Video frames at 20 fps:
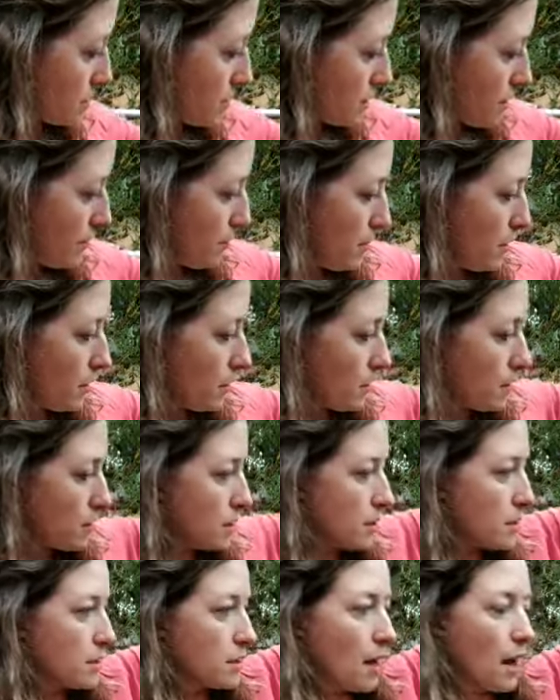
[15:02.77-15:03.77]
similar
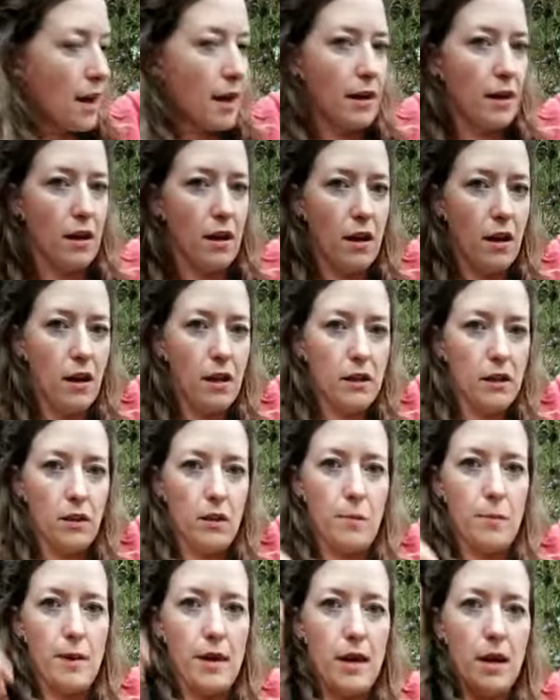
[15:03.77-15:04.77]
style, a
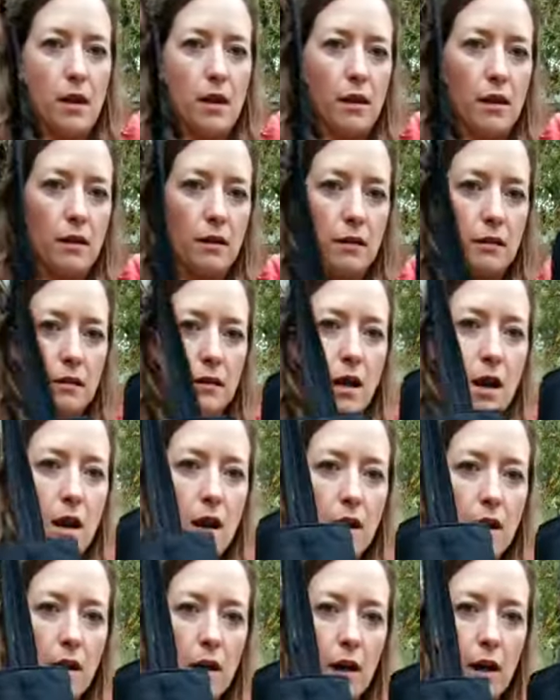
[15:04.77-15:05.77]
little bit
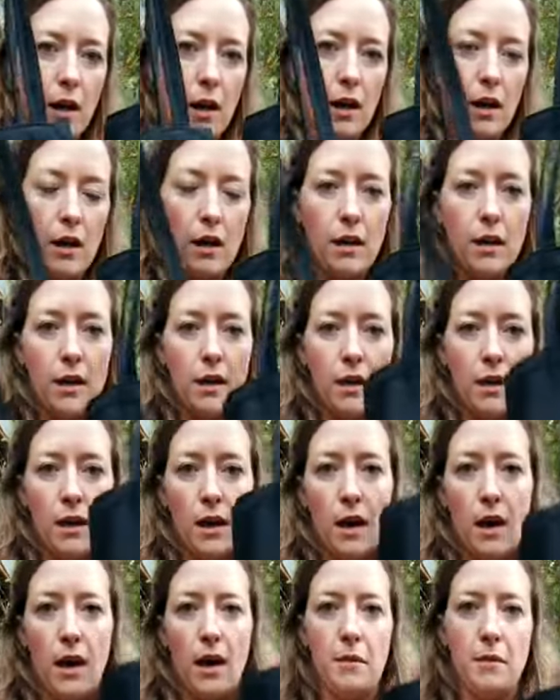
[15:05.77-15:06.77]
longer,
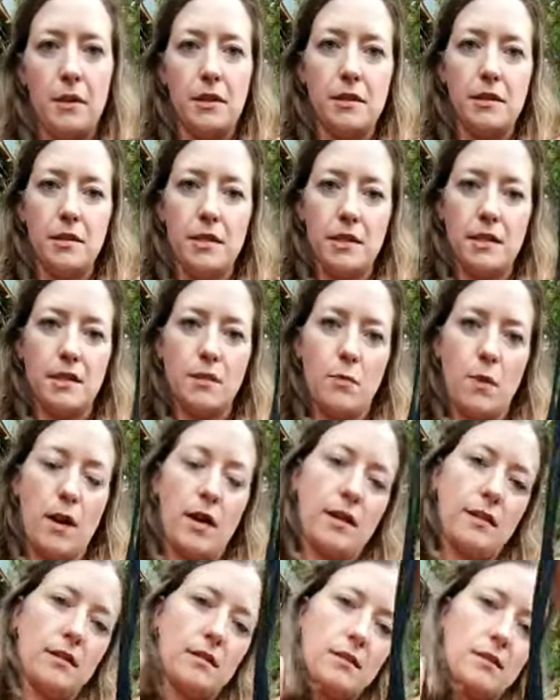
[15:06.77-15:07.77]
is this
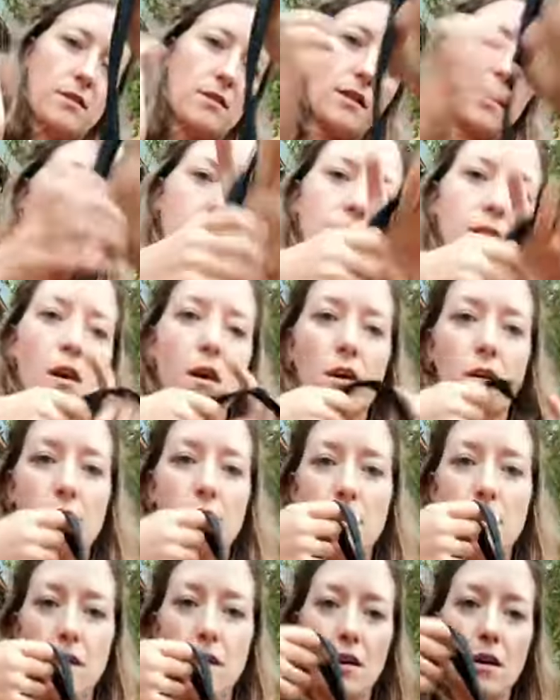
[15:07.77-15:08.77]
one. So this
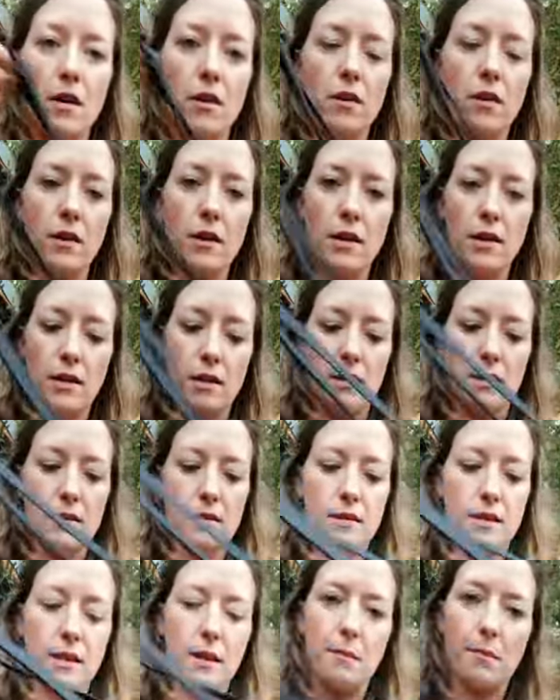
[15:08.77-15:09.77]
also
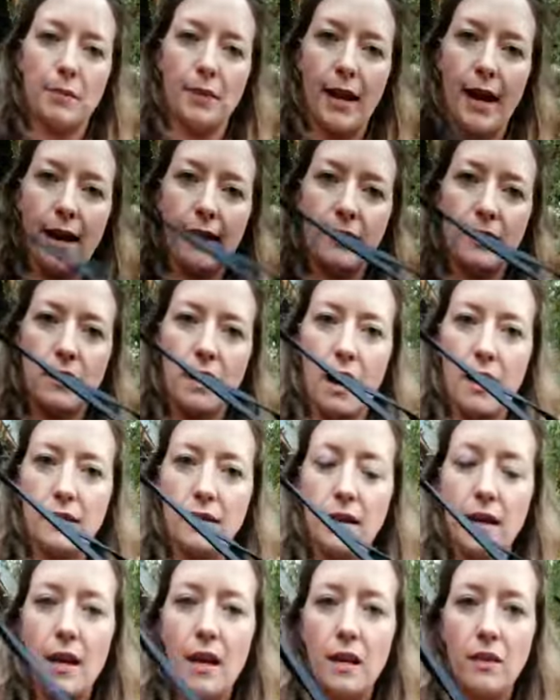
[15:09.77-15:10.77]
is like a black
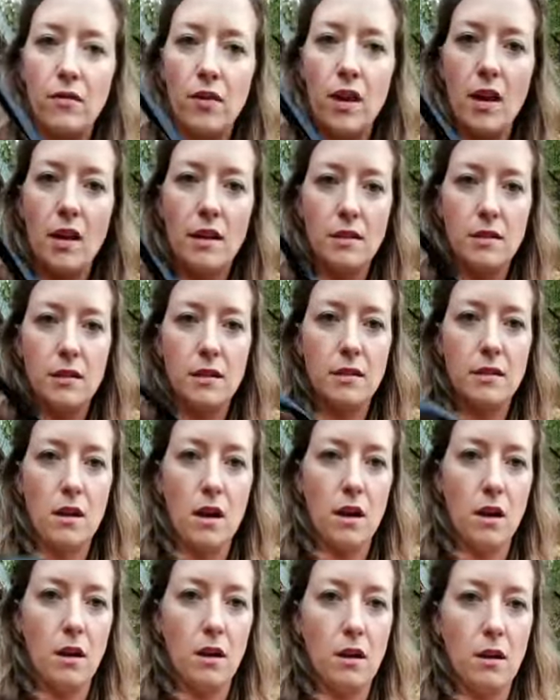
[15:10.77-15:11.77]
cotton canvas. It's
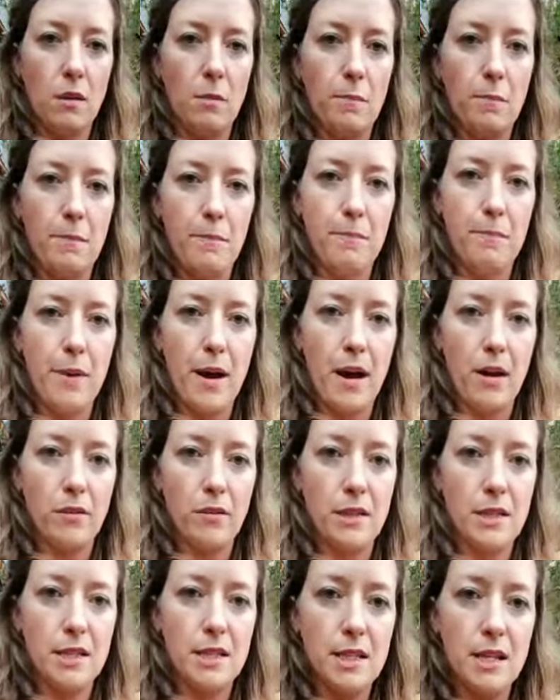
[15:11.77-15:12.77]
all
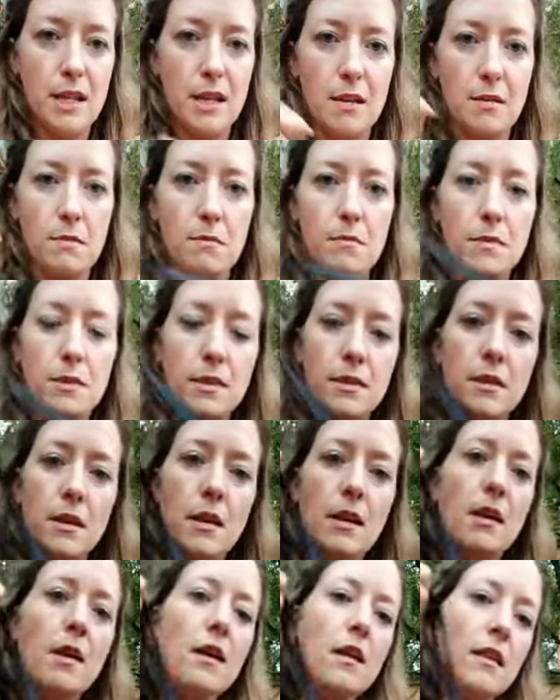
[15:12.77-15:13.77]
bound seams.
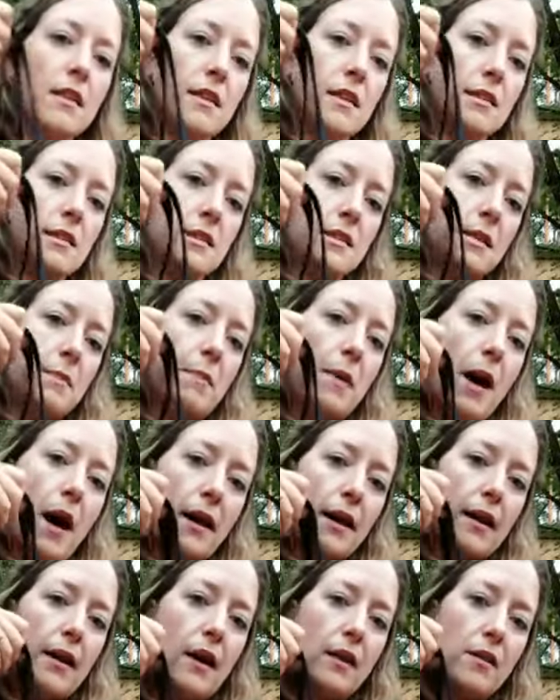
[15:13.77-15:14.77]
This is a
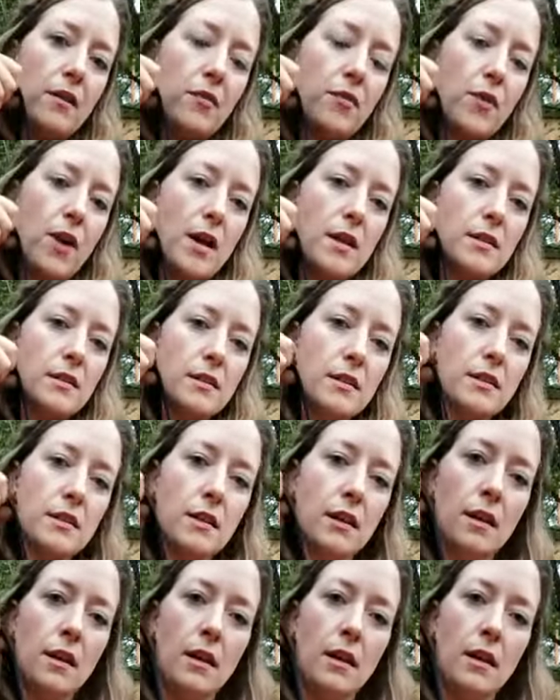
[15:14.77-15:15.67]
pocket on the front,